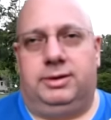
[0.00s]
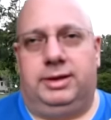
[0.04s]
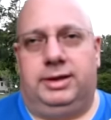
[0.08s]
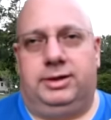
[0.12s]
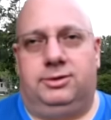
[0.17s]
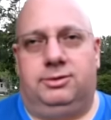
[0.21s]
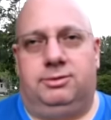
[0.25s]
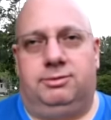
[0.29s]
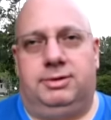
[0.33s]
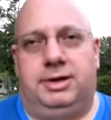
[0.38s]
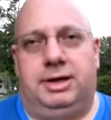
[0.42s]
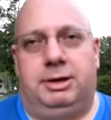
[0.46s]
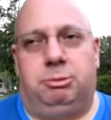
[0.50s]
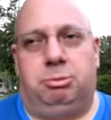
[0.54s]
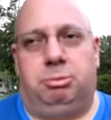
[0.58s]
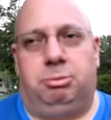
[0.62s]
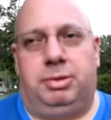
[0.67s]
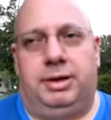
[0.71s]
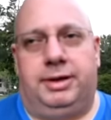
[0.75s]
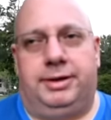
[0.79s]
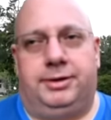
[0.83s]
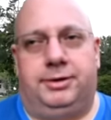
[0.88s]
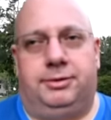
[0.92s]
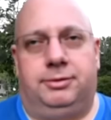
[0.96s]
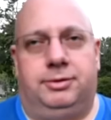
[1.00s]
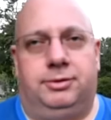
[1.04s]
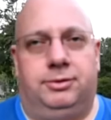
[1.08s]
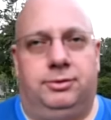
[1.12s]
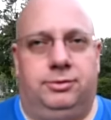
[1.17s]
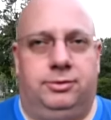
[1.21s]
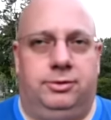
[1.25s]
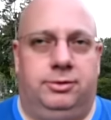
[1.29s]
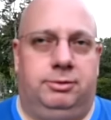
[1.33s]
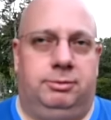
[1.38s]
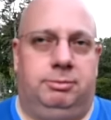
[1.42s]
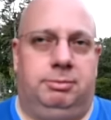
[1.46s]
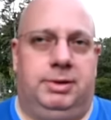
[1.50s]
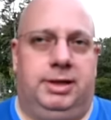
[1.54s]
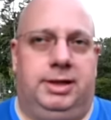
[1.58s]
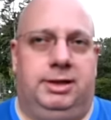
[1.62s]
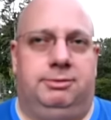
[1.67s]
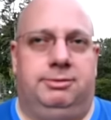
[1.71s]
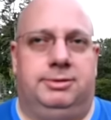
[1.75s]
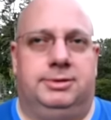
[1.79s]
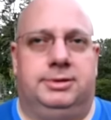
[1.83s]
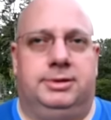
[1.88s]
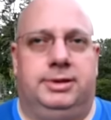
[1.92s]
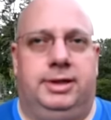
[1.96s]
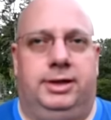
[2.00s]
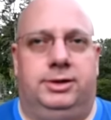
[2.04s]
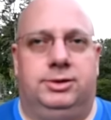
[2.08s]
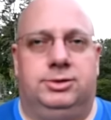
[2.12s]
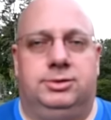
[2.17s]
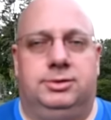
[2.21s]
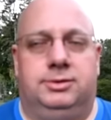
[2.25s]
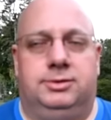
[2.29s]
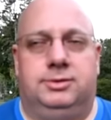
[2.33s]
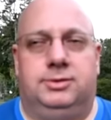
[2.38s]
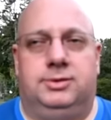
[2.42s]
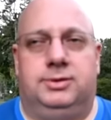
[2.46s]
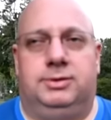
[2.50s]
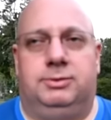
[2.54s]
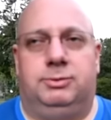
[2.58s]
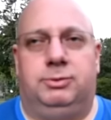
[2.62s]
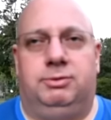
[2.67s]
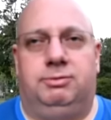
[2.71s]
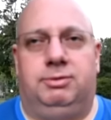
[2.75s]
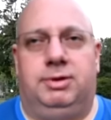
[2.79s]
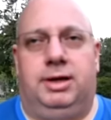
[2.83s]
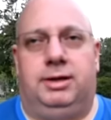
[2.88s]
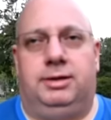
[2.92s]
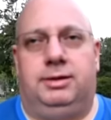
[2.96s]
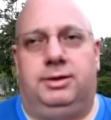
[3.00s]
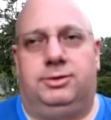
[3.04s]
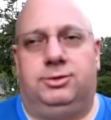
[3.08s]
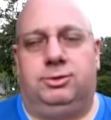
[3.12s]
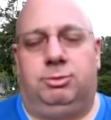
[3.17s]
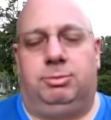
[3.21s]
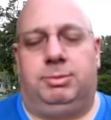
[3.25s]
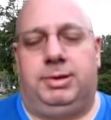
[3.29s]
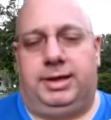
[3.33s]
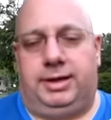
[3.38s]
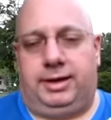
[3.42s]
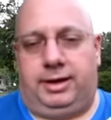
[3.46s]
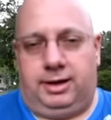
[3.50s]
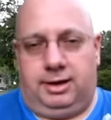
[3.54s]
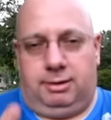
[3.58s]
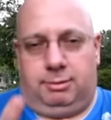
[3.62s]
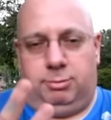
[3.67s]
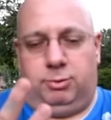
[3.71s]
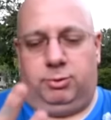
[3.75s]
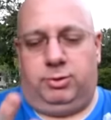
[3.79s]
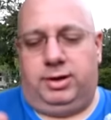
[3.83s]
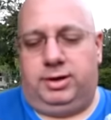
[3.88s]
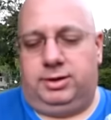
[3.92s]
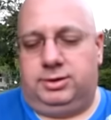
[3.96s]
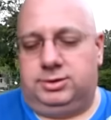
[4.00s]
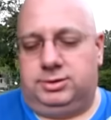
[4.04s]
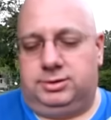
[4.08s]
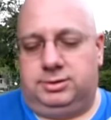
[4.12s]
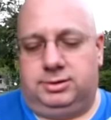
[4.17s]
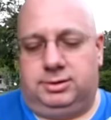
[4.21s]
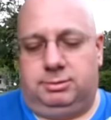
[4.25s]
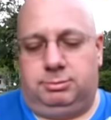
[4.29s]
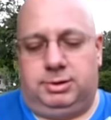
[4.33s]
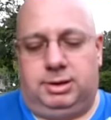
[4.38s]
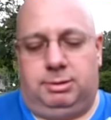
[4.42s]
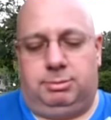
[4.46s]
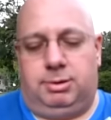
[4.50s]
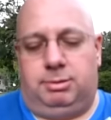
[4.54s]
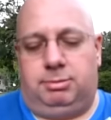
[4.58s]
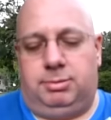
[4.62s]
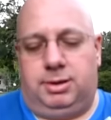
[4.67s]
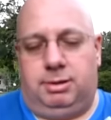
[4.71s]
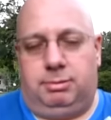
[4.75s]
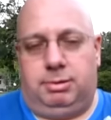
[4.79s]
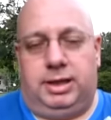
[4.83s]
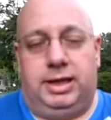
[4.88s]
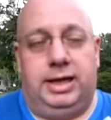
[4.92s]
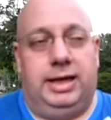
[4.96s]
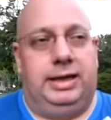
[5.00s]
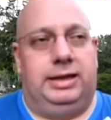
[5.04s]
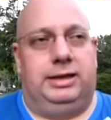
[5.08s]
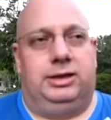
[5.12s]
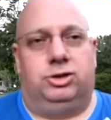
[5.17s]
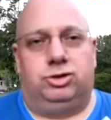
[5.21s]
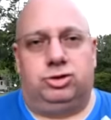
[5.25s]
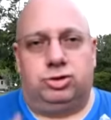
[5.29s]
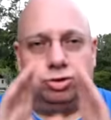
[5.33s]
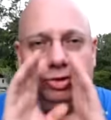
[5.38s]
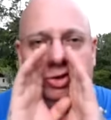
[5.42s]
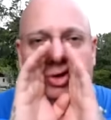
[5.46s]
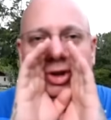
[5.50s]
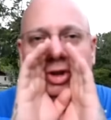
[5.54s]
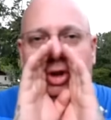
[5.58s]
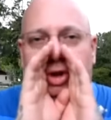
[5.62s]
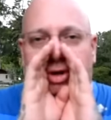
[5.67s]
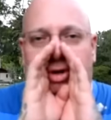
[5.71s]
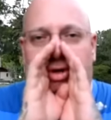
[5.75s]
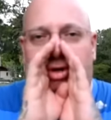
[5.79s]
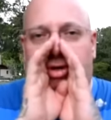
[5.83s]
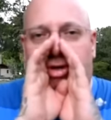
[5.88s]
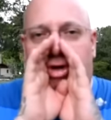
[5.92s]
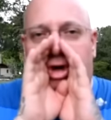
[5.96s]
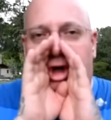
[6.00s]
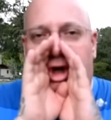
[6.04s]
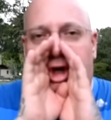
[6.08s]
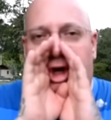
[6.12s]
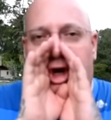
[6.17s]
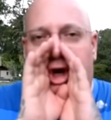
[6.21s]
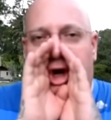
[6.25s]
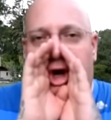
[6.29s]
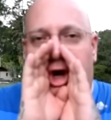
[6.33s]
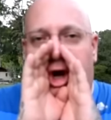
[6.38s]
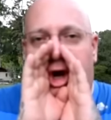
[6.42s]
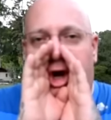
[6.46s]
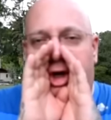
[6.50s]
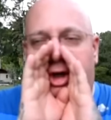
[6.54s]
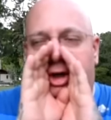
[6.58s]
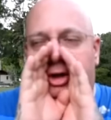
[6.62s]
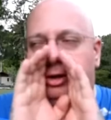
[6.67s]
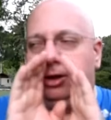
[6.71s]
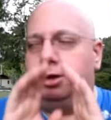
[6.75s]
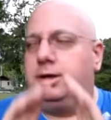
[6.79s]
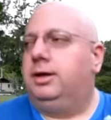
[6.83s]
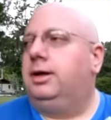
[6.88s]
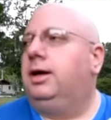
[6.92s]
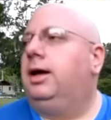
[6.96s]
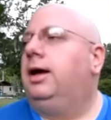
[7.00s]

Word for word: Things have gotten better in certain manifestations, and we've got less chromatic aberration, blah, blah, blah, blah. It's still glass.